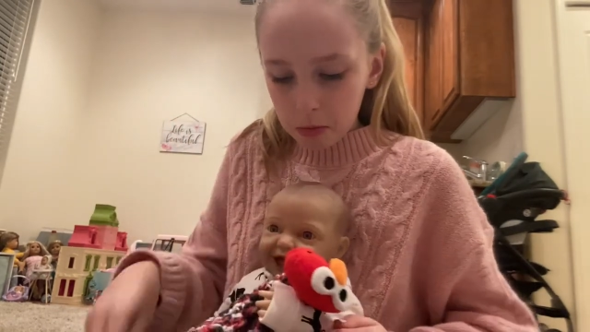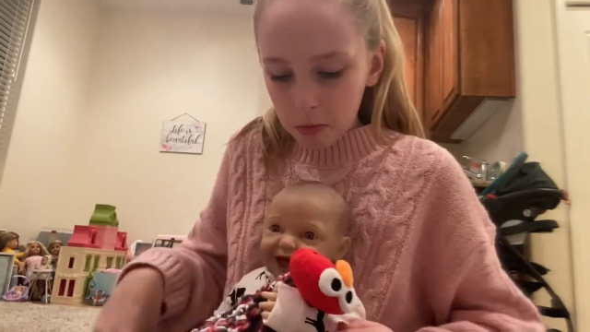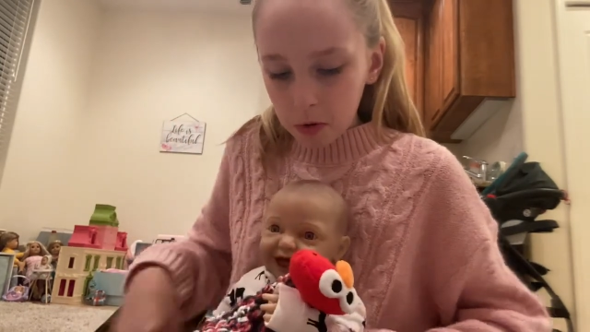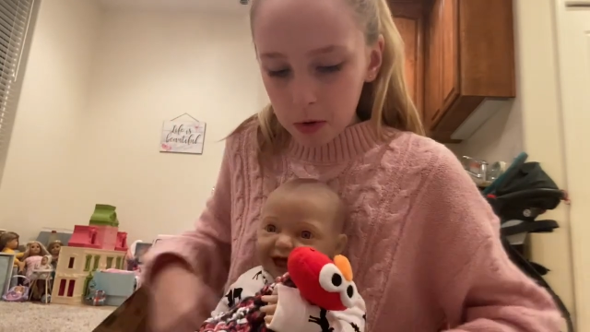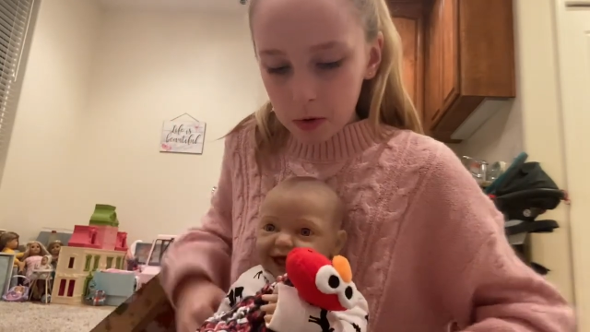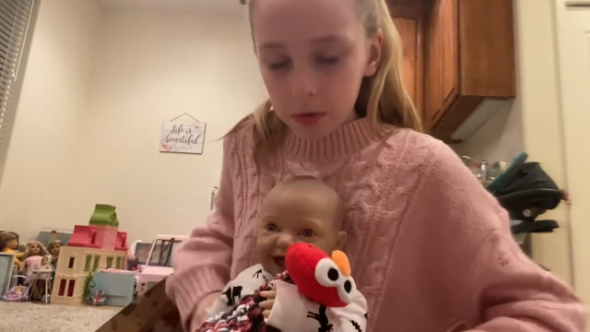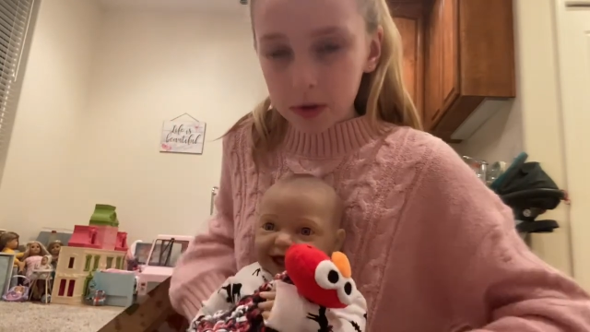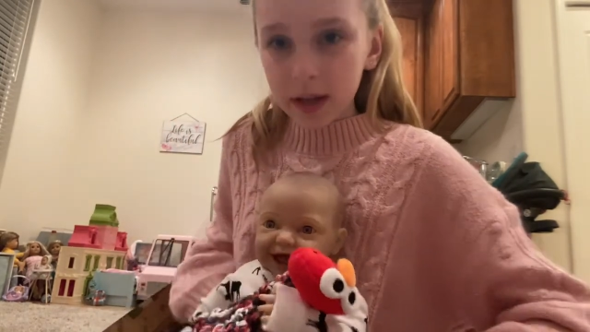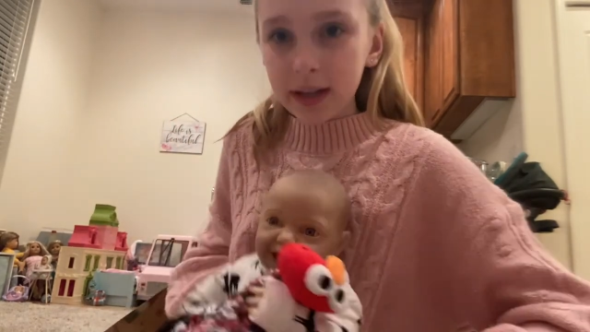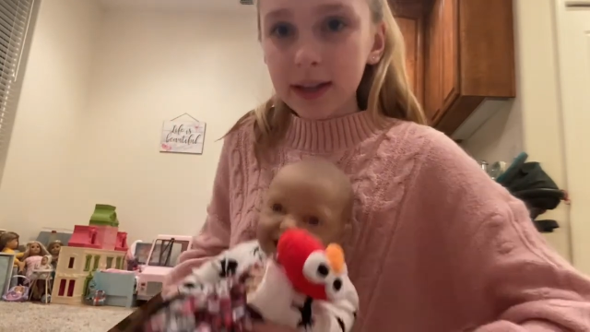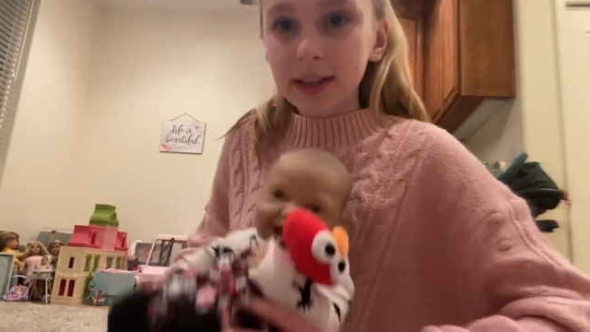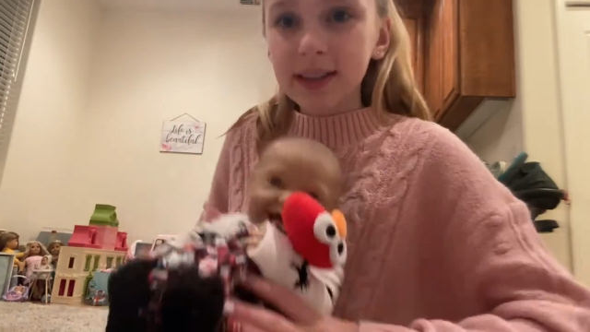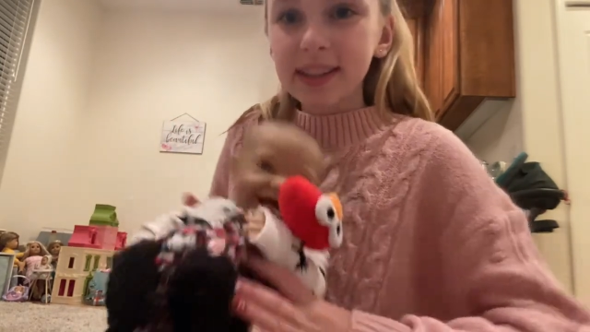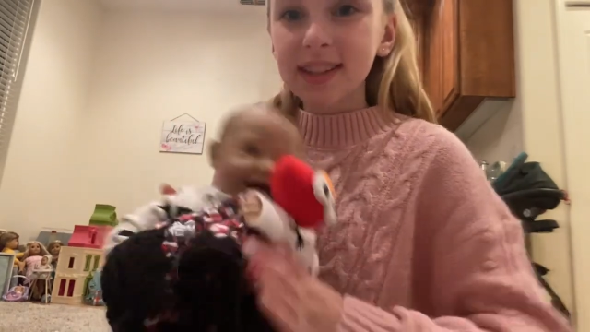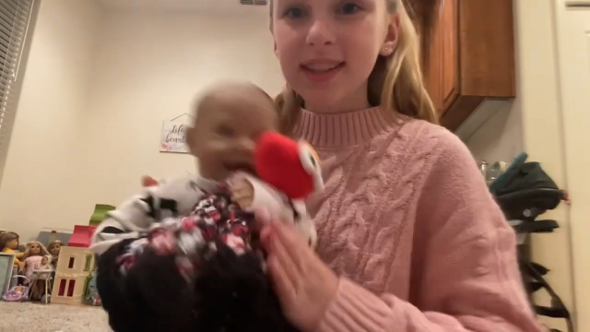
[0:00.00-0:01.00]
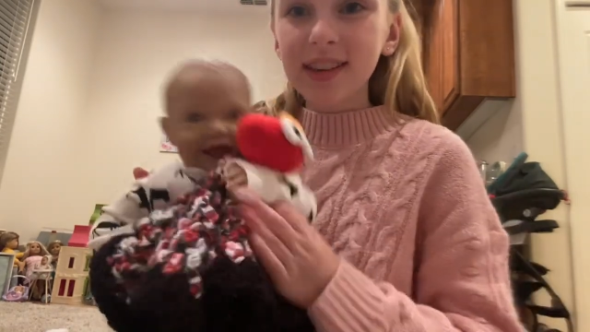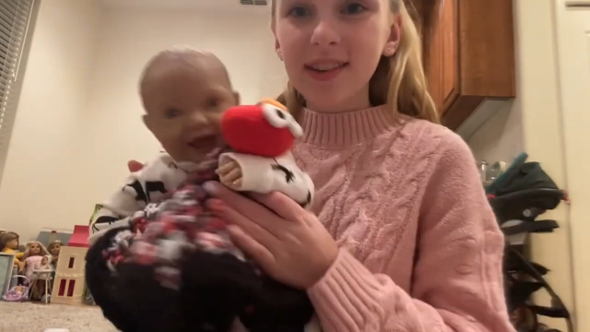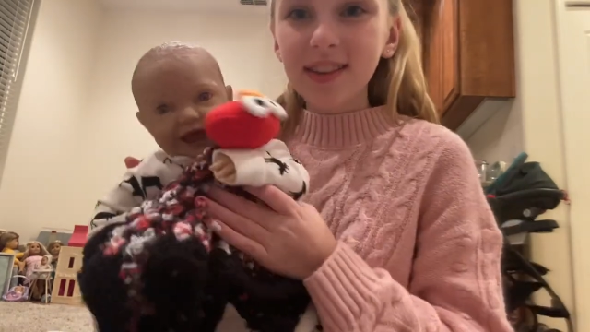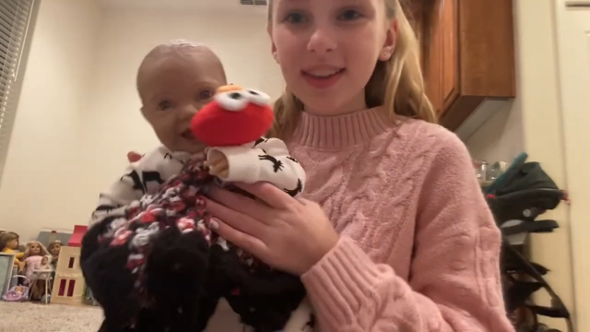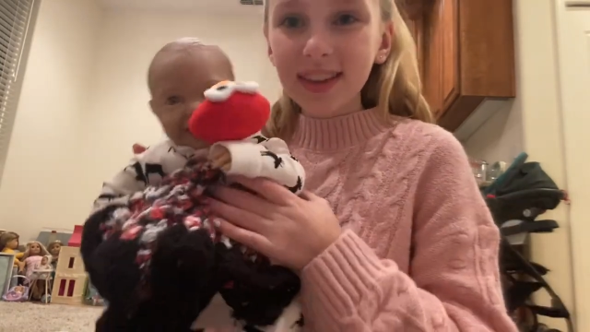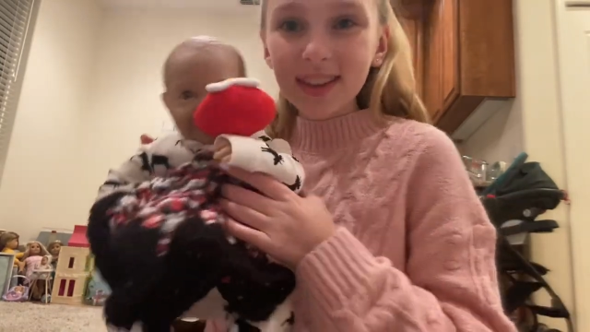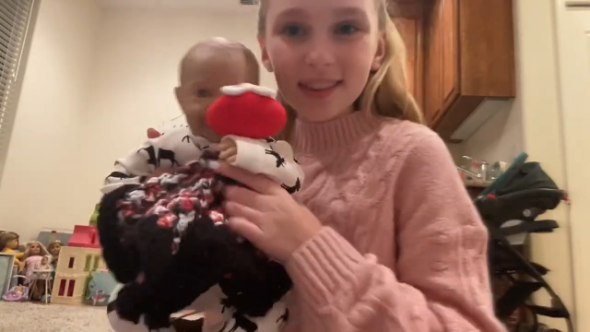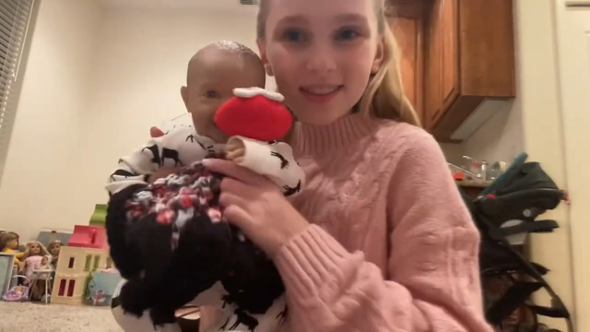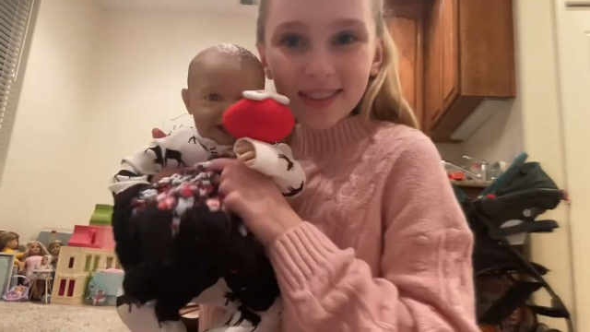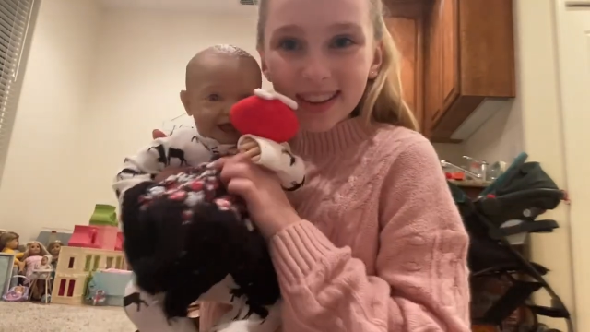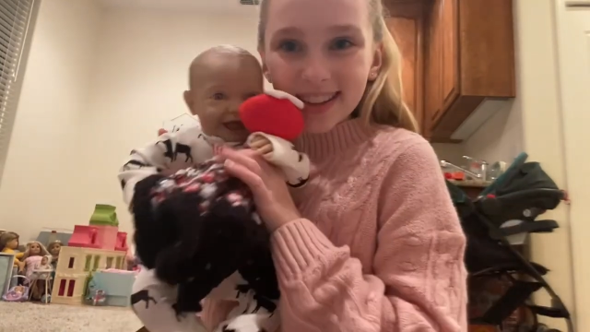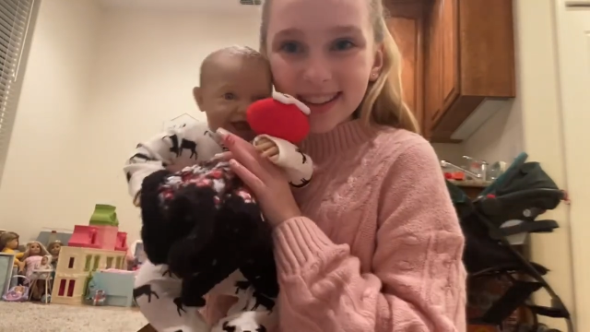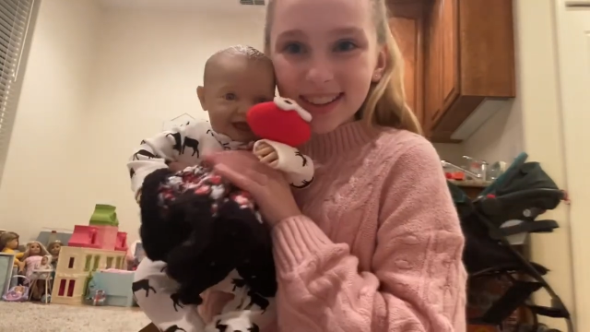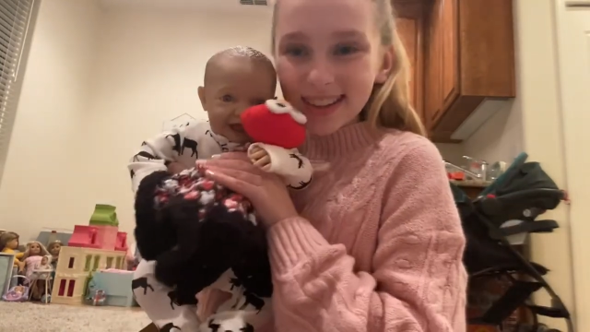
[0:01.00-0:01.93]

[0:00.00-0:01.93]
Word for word: Oh, he looks so cute with